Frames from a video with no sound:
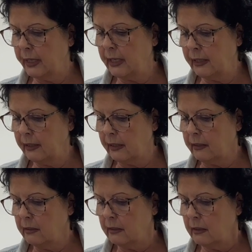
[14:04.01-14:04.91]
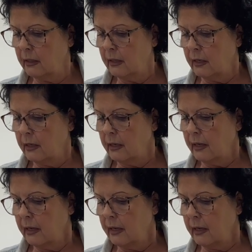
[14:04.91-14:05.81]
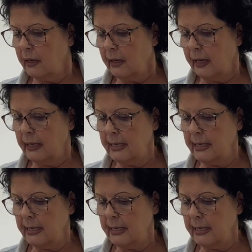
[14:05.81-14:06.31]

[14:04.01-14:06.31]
went in and